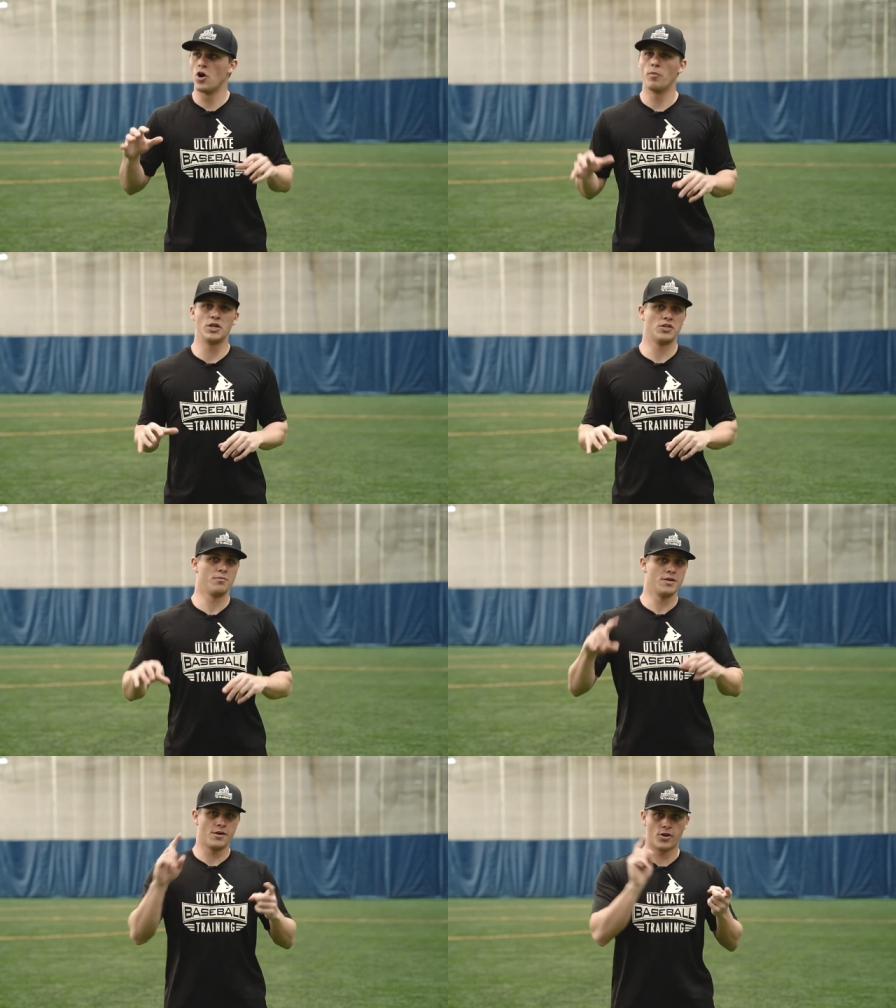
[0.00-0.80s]
Nobody
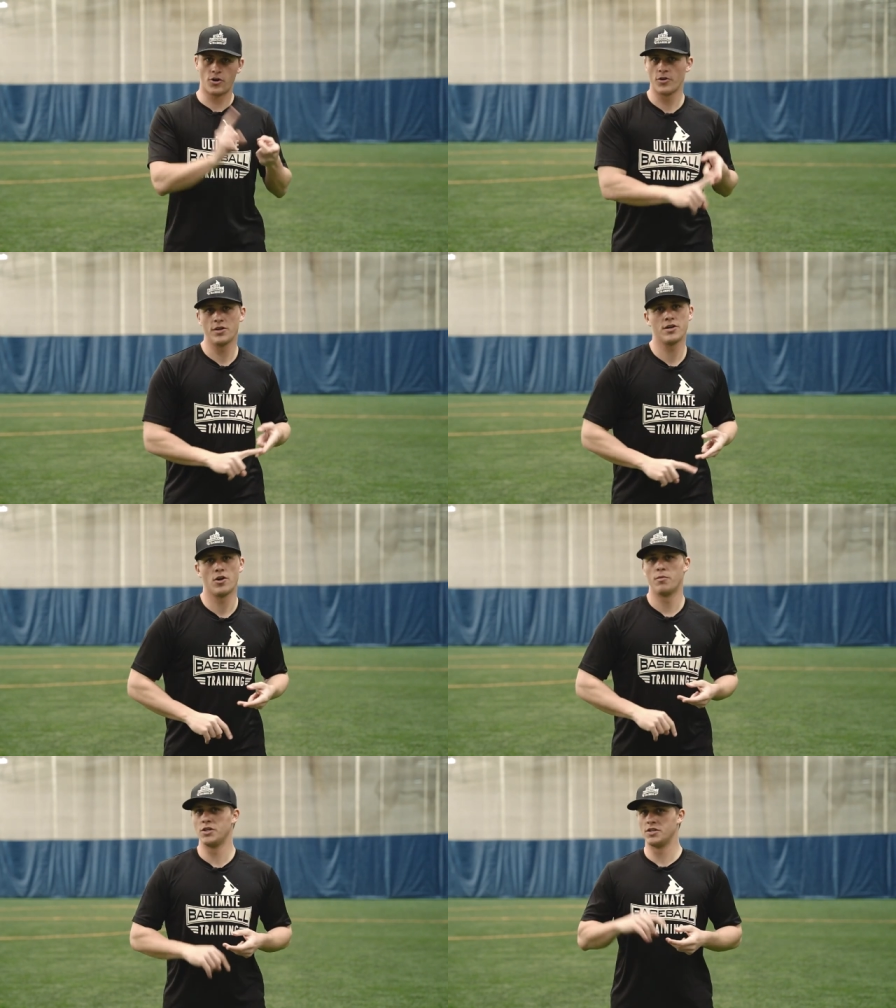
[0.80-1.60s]
should be there earlier.
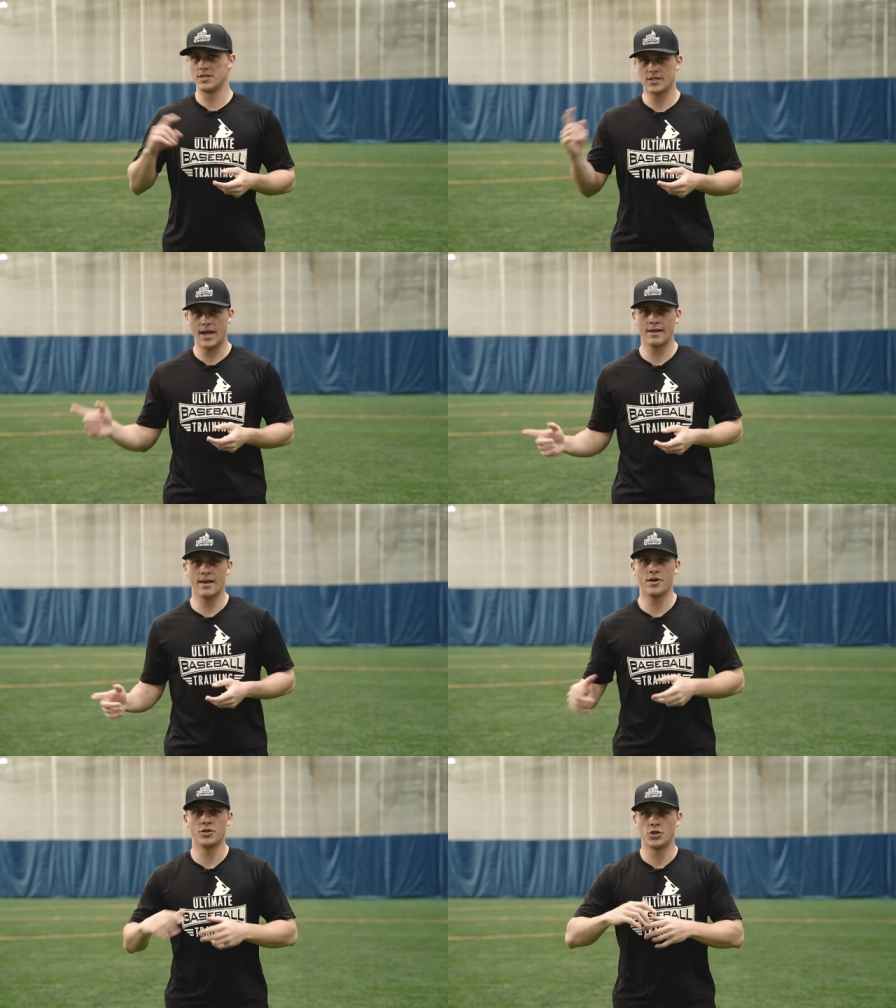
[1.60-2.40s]
Nobody should stay
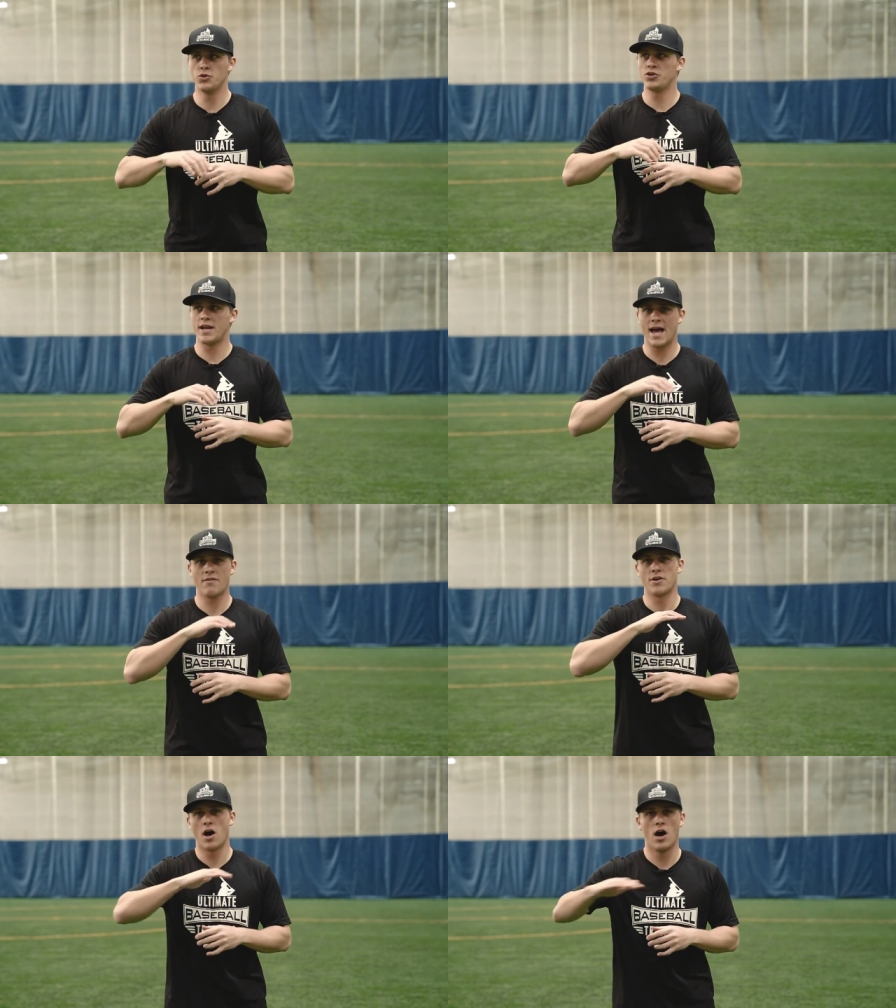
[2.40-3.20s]
later. You should
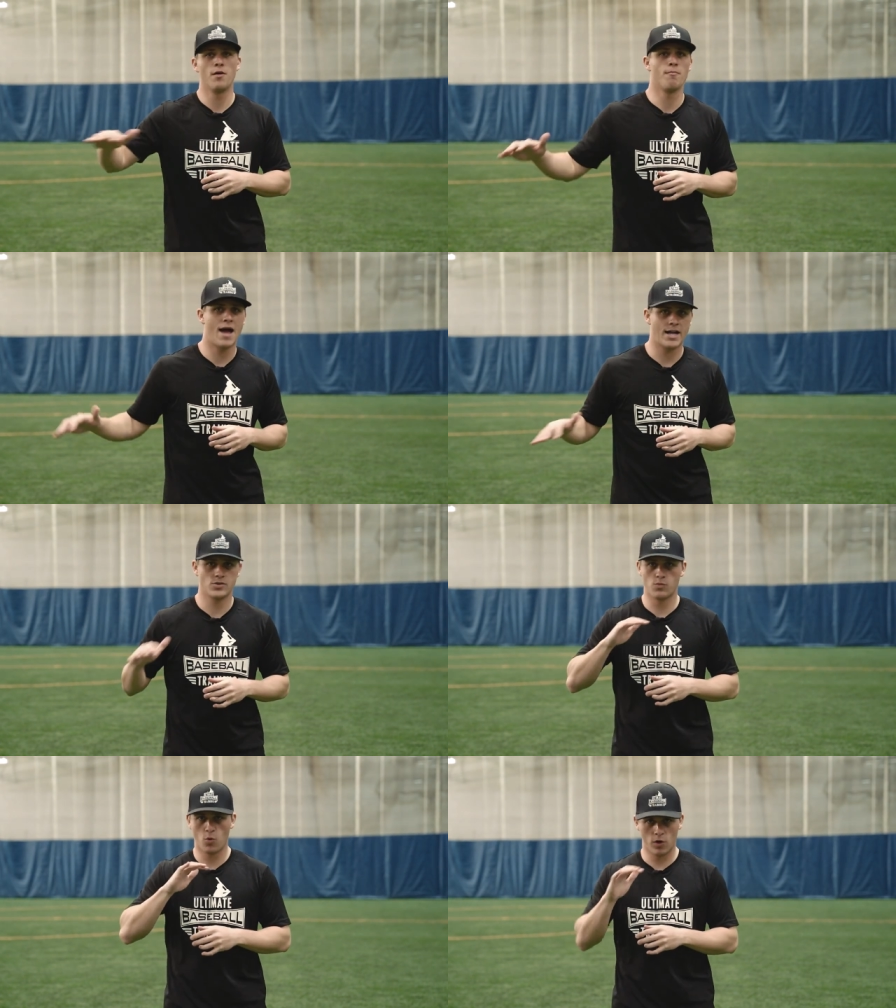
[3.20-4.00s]
have an
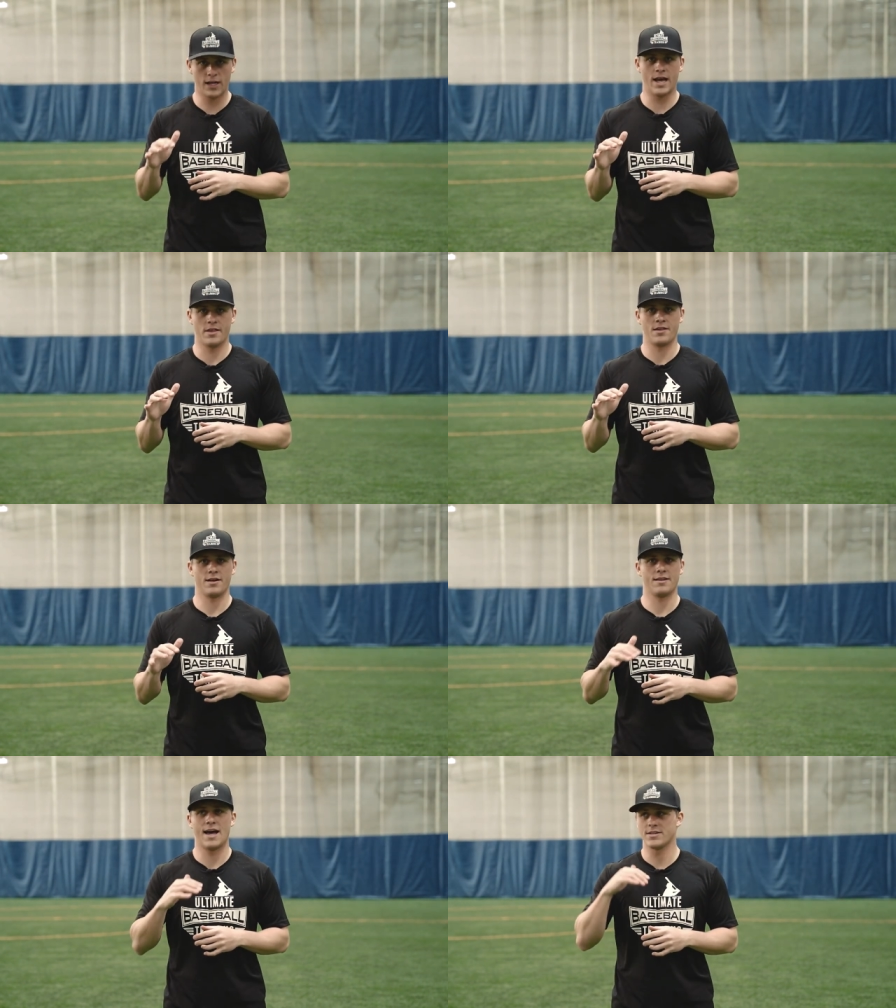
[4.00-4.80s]
unmatched work
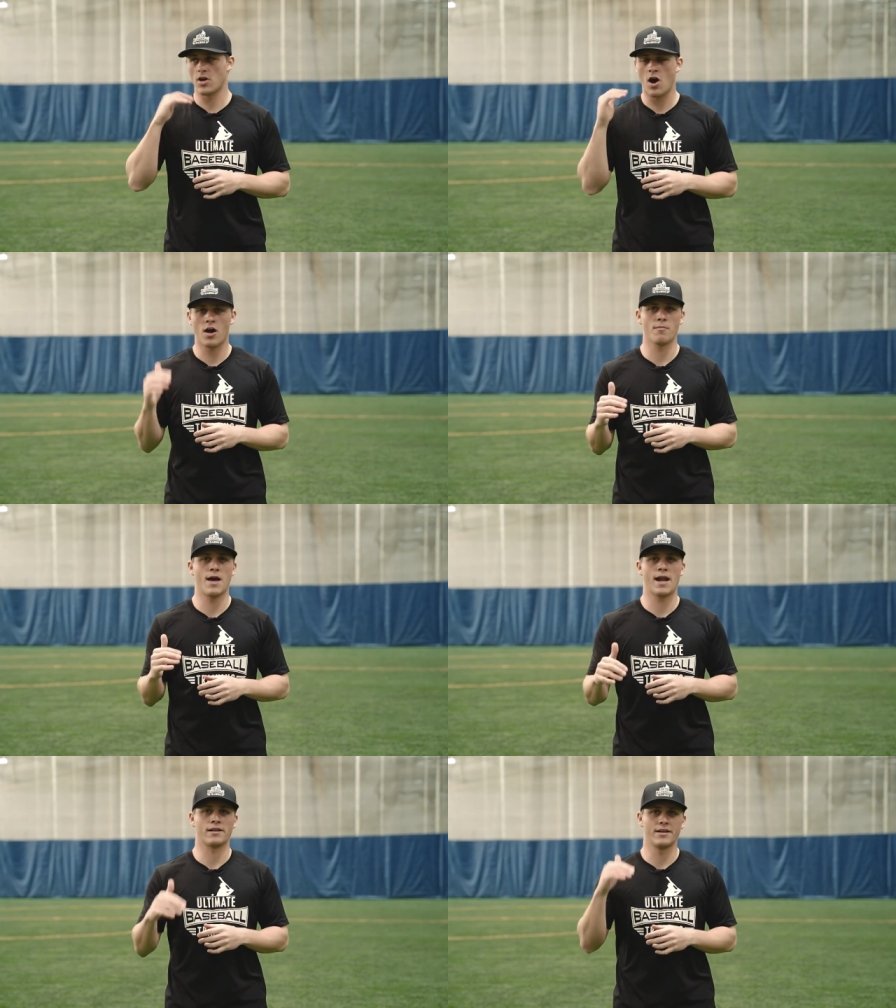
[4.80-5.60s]
ethic. That is
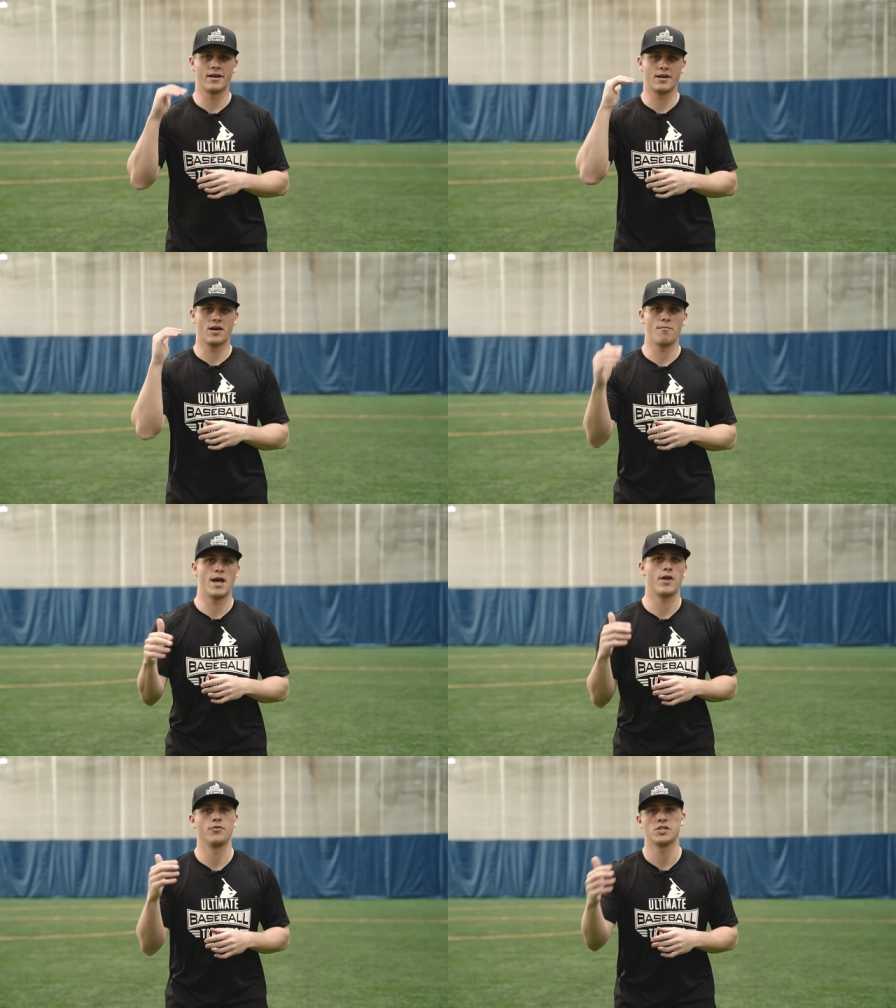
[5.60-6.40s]
automatically going to
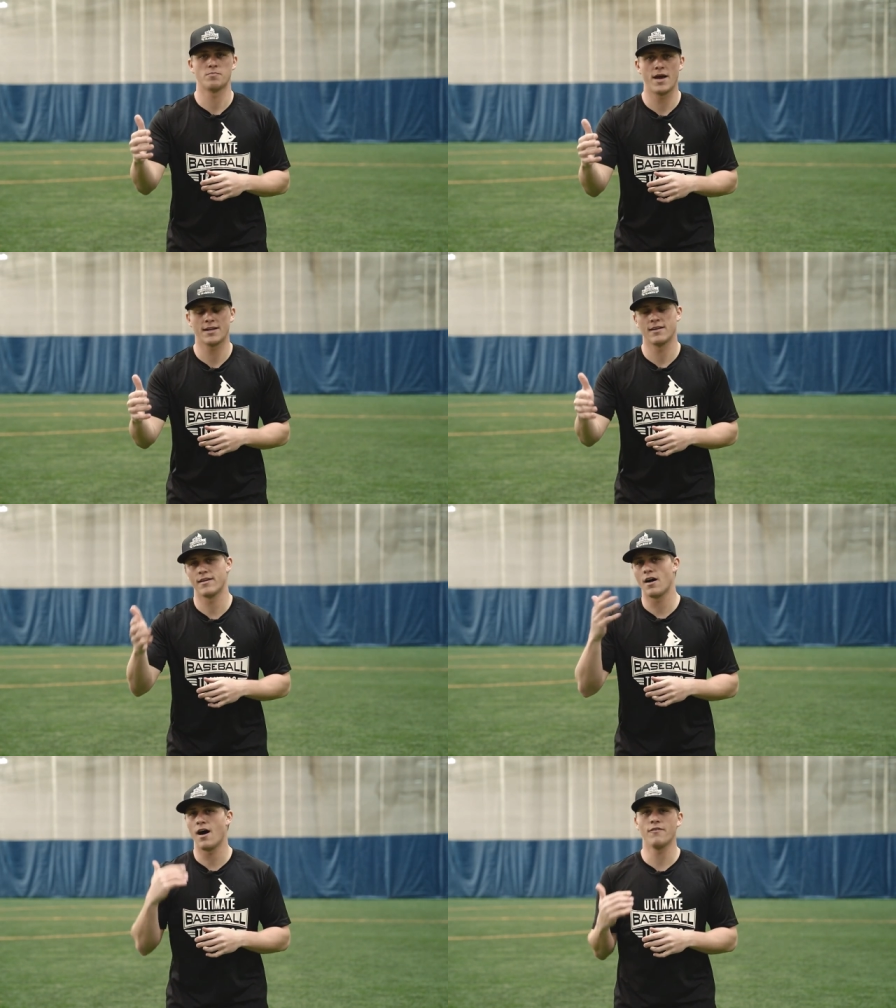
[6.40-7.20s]
command respect. And
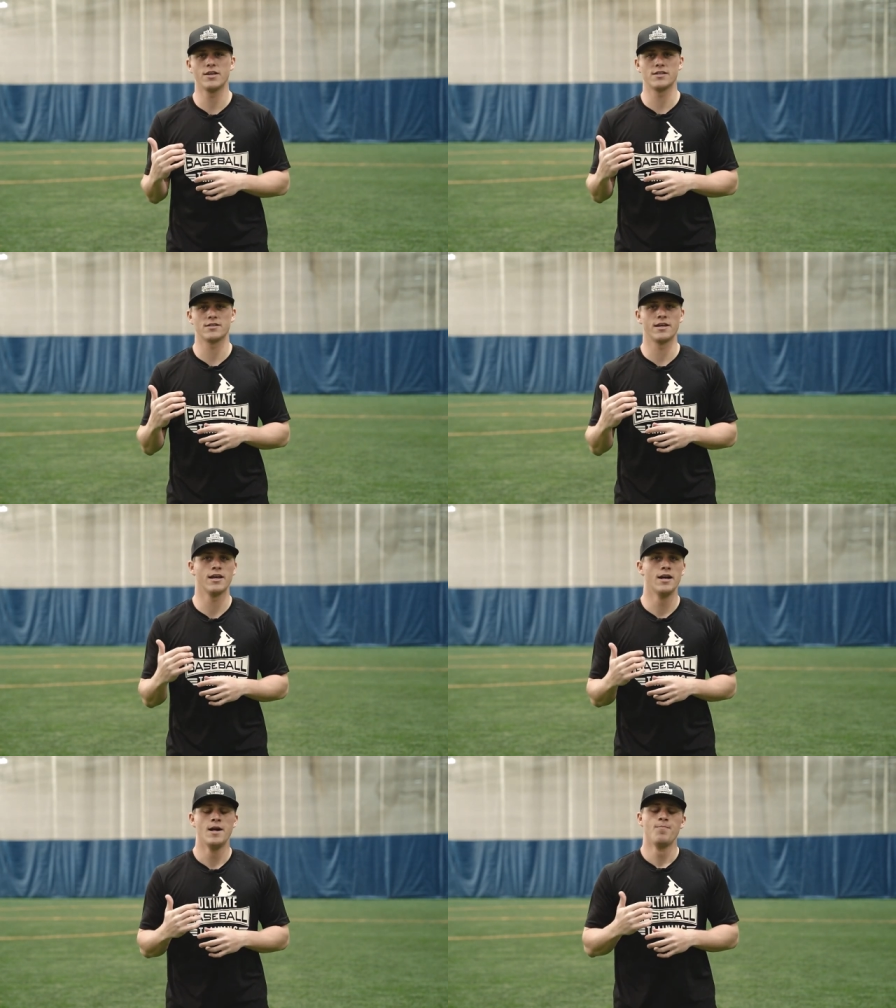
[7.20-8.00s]
then obviously,